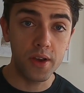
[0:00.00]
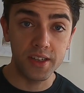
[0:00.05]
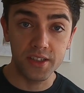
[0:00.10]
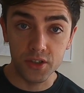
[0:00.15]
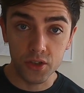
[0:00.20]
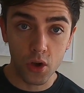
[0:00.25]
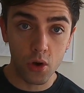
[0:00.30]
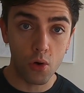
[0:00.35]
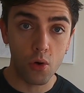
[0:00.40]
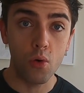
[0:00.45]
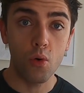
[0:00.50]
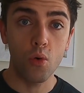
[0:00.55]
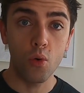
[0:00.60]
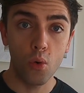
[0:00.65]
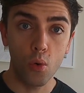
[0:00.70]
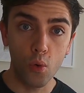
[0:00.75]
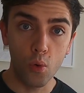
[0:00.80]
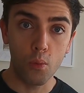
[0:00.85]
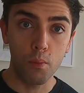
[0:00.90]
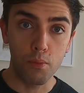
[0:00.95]
is not
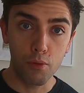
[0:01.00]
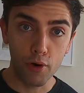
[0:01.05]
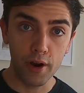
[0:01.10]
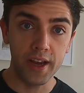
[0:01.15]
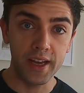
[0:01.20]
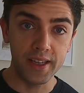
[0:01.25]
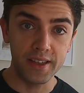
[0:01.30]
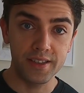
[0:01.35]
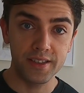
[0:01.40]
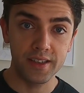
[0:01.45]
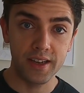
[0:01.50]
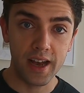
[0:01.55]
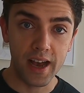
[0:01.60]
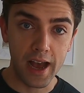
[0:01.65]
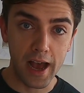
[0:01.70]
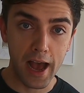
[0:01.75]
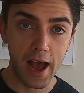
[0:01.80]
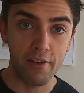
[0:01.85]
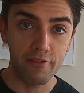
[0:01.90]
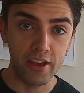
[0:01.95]
all breeds
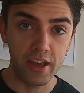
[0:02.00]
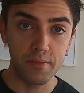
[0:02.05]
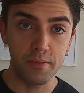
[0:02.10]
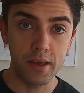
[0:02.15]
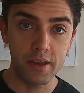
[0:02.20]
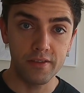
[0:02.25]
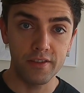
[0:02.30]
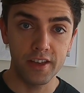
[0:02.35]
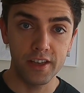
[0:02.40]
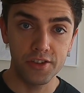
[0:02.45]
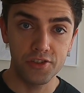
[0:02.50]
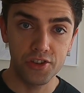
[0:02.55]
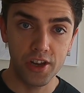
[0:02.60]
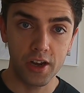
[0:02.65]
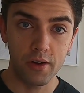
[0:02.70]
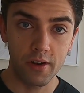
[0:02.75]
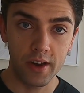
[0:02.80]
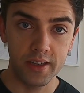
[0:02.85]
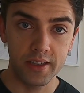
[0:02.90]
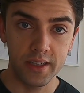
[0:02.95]
have EBVs
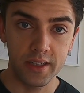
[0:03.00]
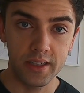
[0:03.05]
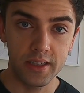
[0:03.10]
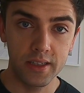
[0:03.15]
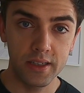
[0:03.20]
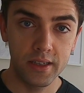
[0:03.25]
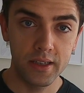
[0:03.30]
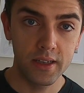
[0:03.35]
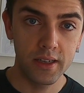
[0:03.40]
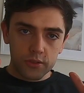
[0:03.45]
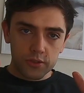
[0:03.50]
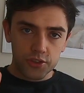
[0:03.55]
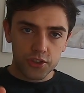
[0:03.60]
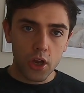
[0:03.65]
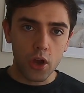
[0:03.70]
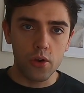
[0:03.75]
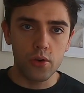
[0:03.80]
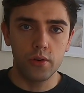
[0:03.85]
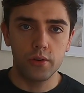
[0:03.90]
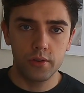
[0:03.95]
generated.
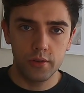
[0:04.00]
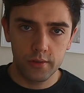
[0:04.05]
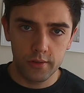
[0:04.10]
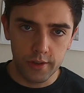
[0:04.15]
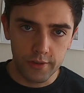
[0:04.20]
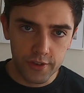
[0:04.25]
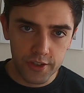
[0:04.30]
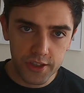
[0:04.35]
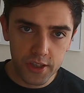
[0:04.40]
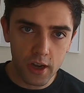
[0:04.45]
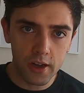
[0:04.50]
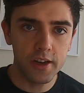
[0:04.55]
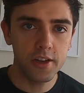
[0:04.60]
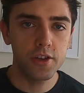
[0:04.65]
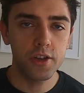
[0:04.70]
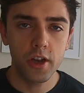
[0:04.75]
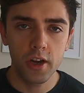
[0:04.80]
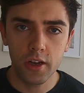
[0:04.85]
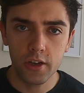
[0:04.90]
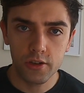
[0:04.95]
So you've decided
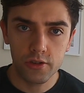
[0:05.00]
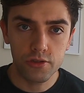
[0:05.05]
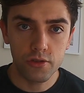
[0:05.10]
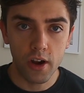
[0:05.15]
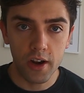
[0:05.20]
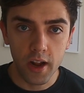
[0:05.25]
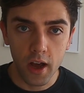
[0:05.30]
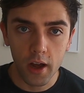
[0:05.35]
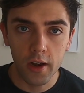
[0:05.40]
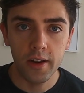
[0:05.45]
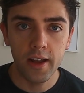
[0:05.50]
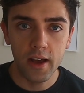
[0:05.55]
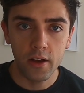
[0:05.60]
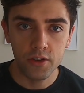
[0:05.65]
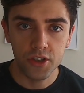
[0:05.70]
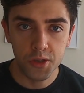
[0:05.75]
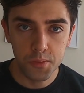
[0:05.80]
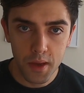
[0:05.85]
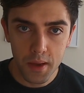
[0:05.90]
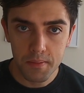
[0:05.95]
you're going to try and hunt
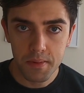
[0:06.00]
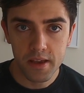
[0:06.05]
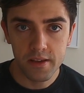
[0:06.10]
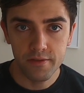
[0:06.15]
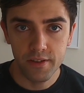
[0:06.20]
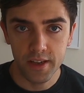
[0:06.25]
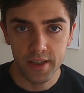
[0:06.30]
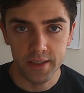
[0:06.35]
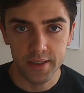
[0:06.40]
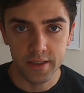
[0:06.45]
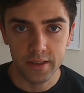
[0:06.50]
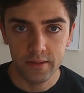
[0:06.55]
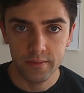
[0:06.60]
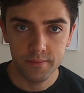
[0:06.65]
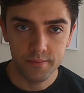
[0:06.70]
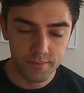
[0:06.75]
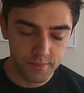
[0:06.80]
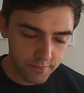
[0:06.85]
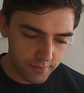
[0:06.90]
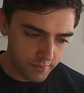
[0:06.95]
out some EBVs.
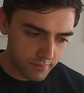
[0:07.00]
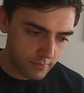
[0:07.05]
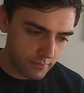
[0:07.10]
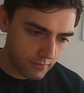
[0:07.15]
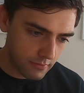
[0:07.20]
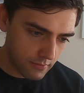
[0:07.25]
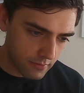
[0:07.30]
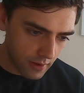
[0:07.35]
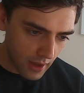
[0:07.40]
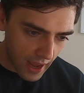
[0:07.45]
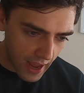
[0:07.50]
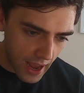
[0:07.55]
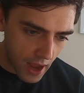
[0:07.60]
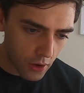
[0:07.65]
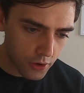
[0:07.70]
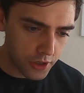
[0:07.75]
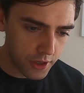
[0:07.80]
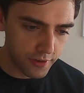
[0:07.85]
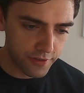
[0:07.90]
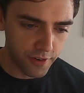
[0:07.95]

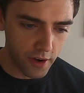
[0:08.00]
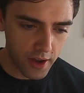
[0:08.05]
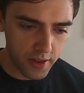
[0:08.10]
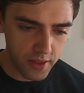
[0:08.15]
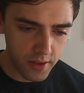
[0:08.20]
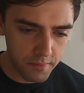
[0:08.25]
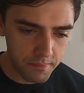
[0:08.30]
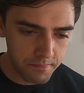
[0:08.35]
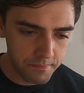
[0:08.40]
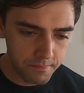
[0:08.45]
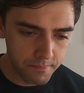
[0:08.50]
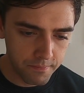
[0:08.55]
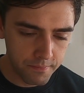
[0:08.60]
How do you find them?